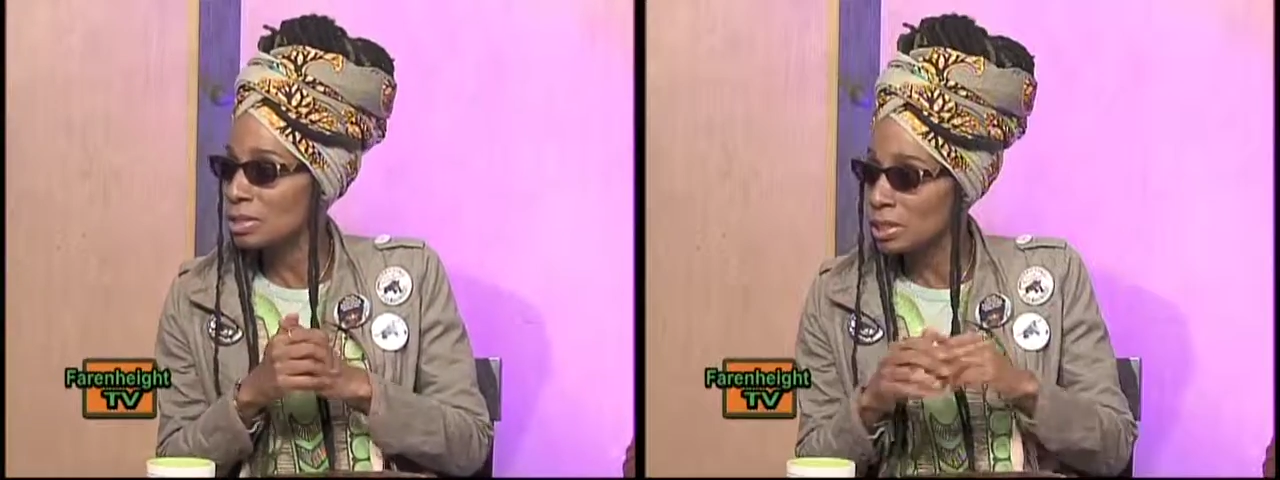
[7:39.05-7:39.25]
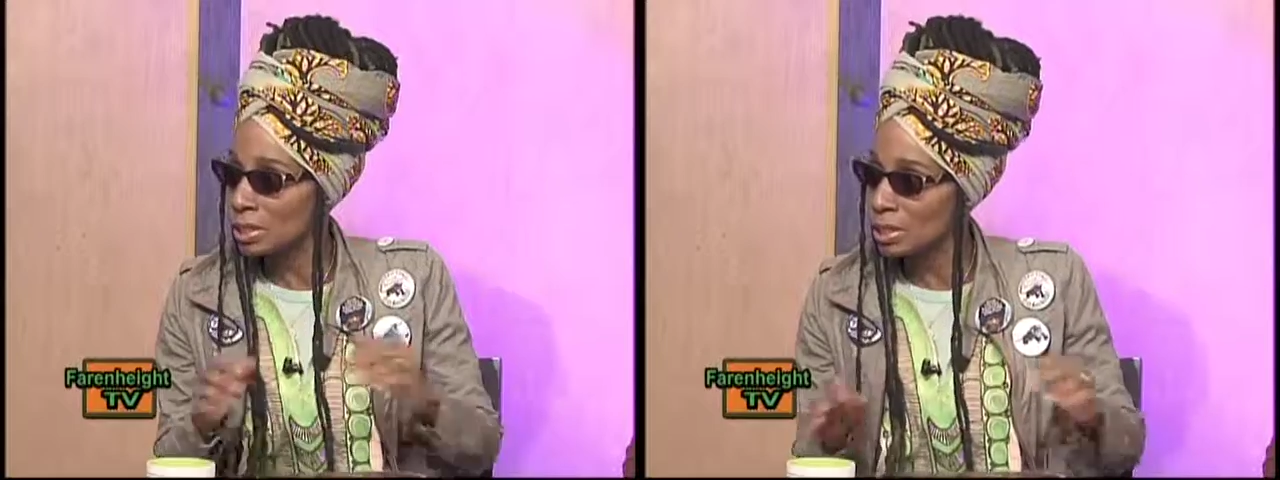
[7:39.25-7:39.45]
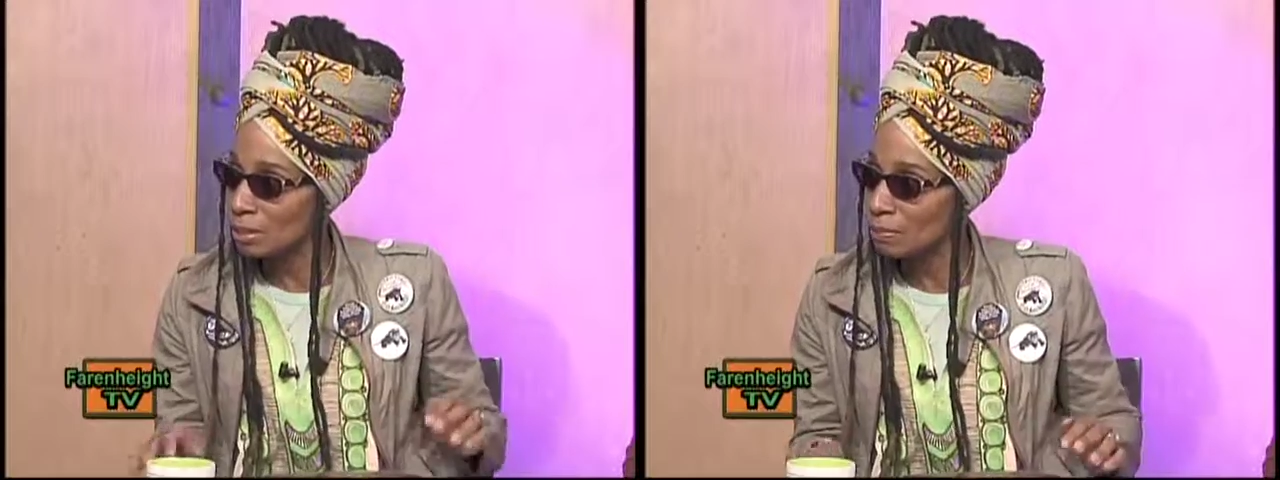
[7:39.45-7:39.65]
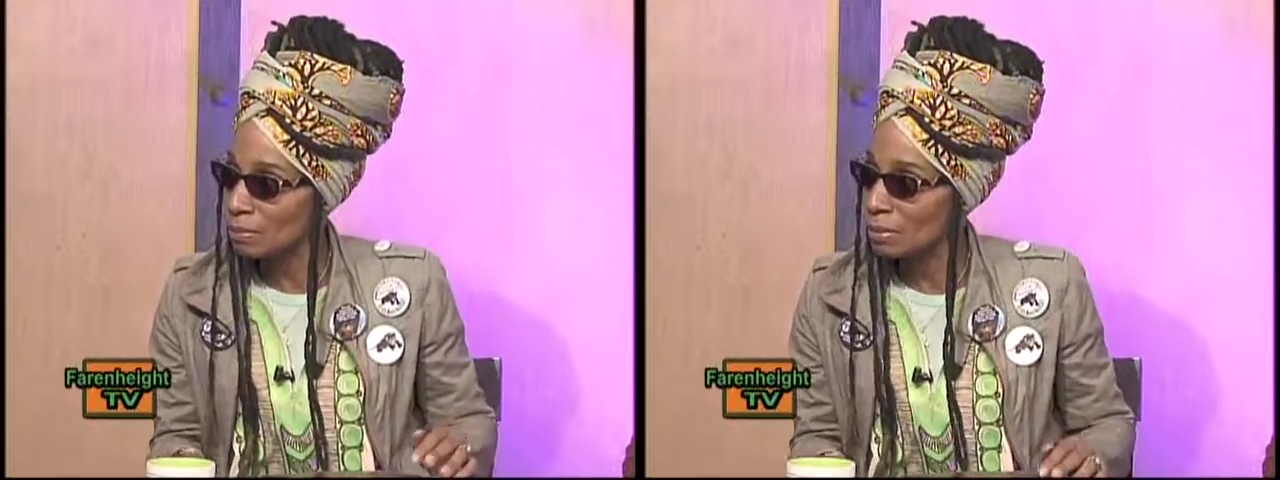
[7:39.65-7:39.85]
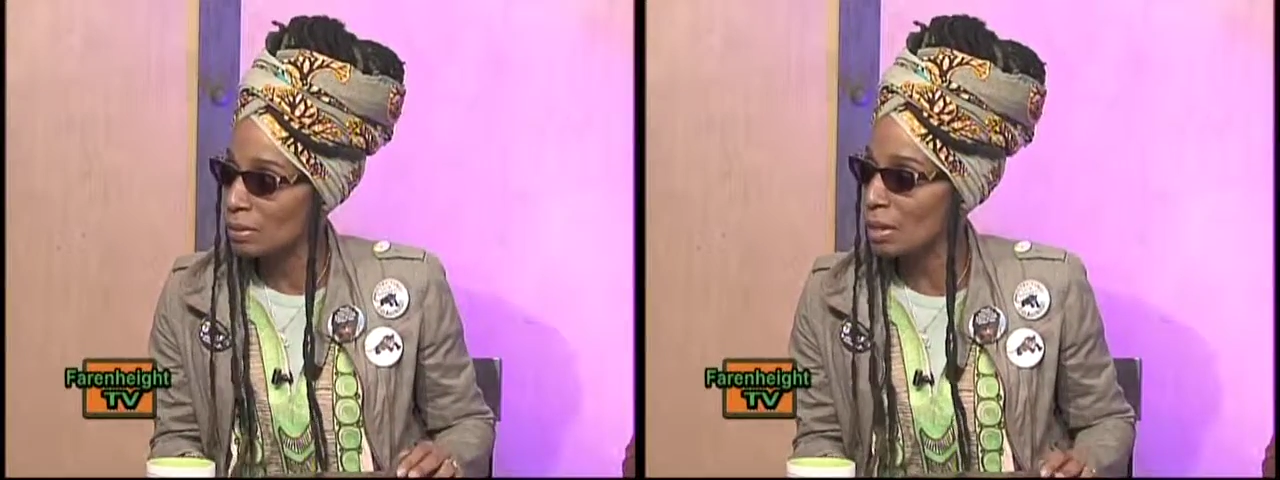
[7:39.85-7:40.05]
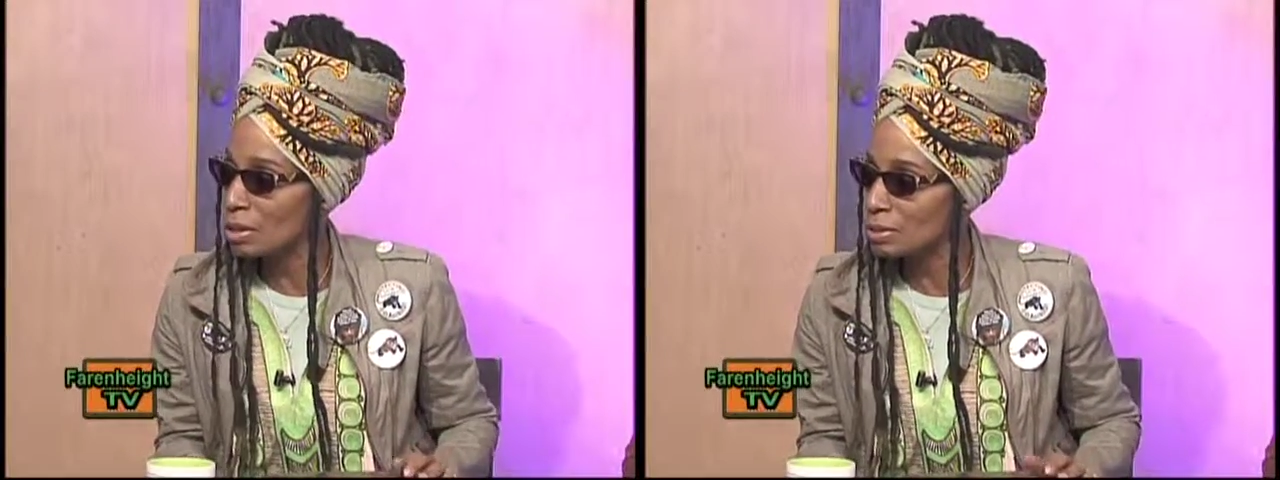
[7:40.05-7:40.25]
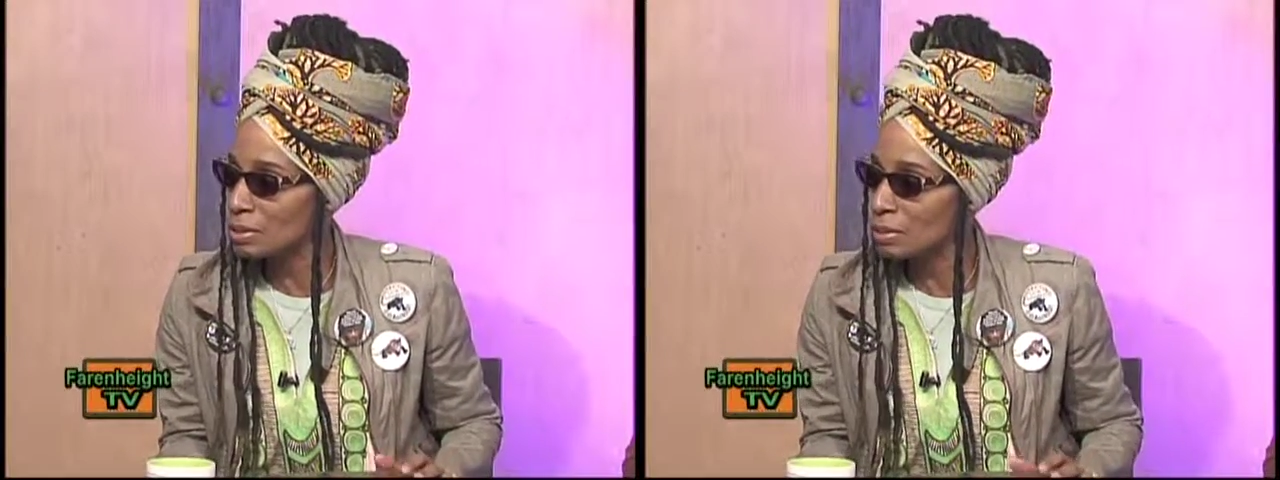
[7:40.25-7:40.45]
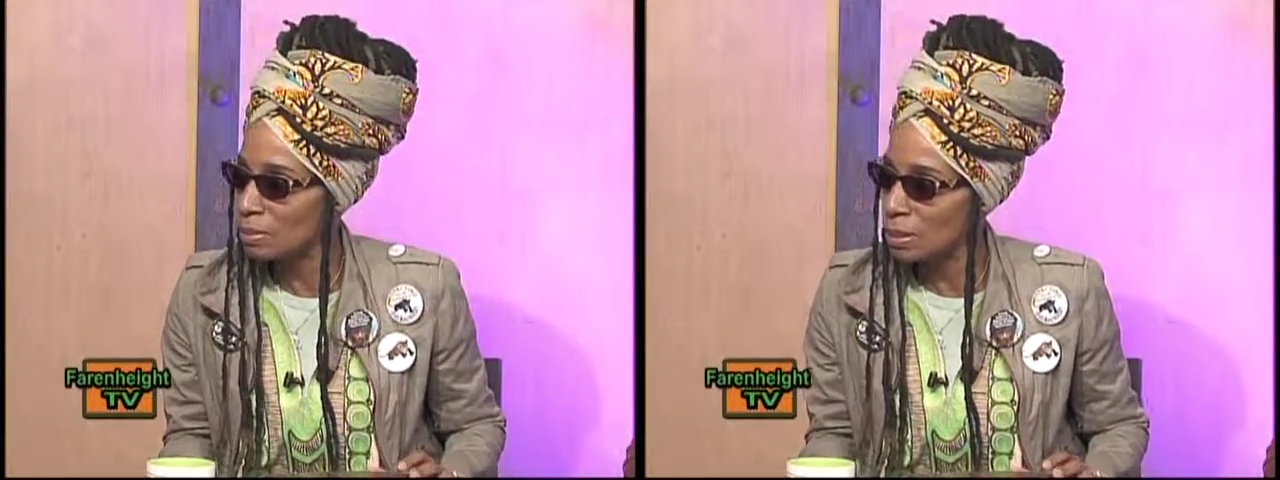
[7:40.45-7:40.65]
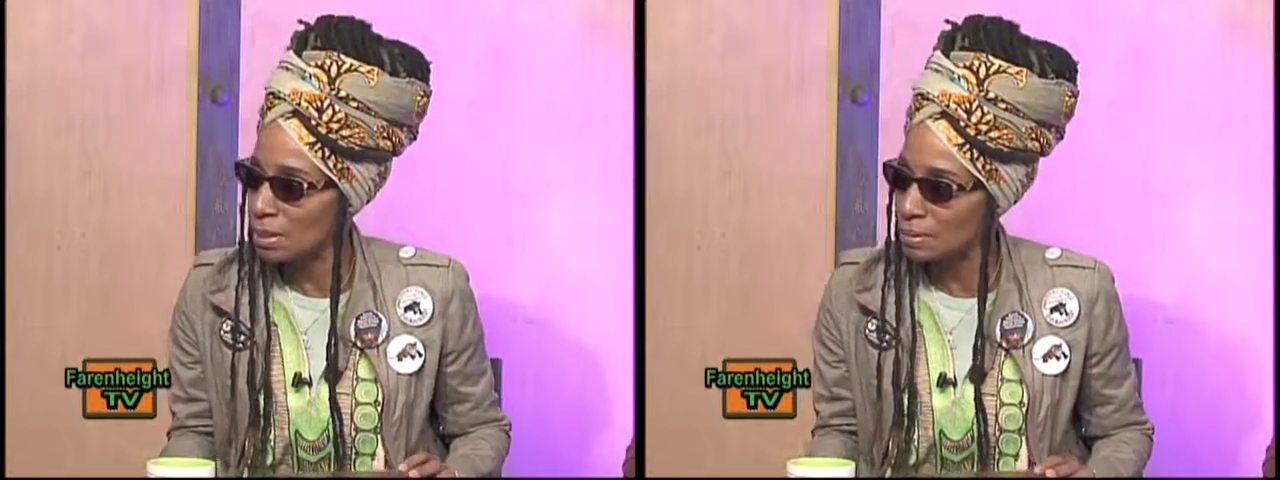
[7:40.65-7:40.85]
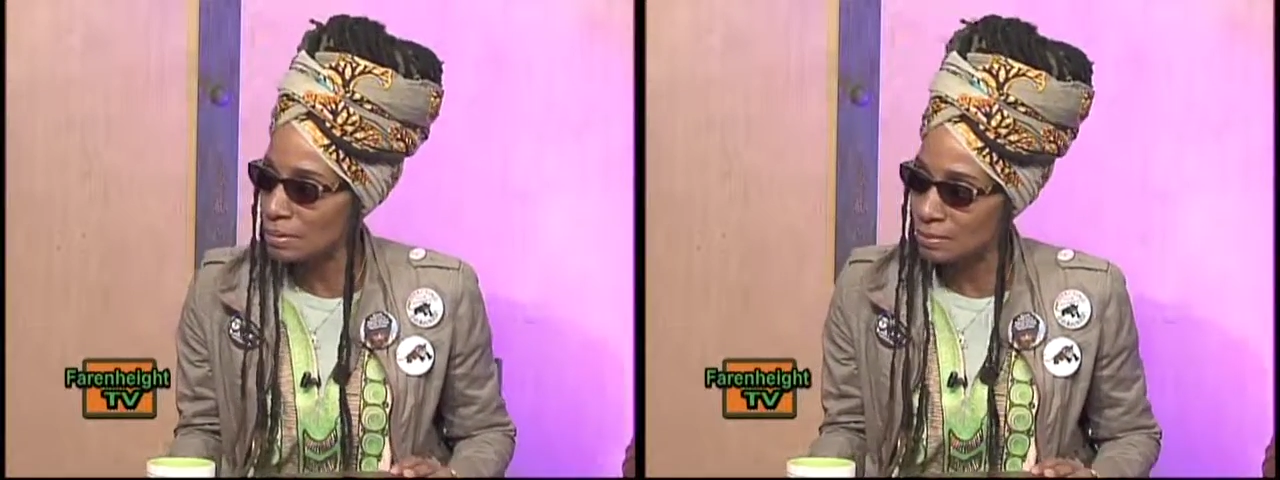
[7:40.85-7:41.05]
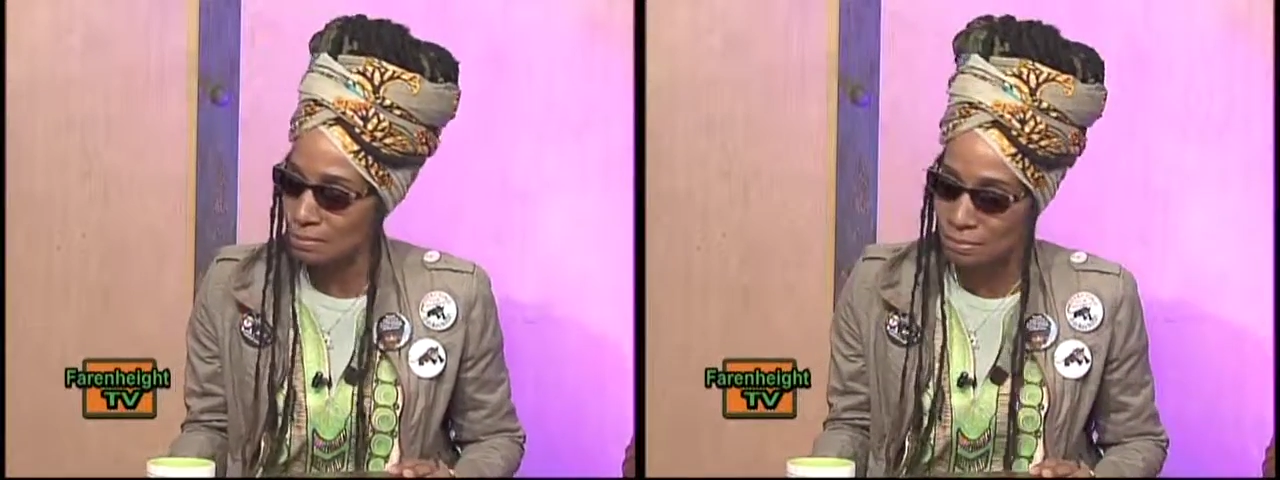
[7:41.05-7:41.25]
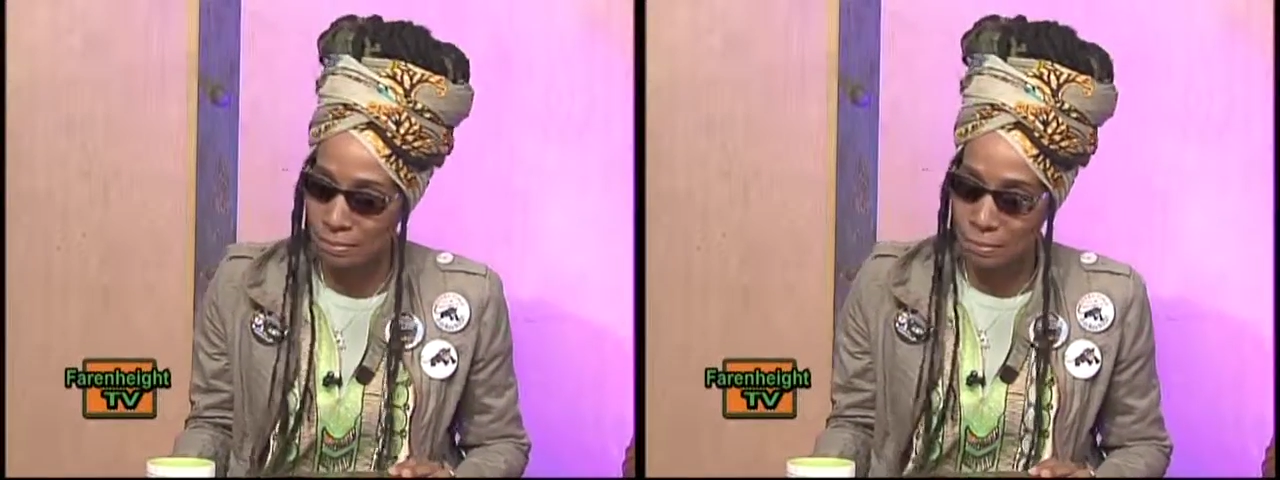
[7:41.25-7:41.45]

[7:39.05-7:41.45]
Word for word: they mm-hmm. own CBS. Yeah.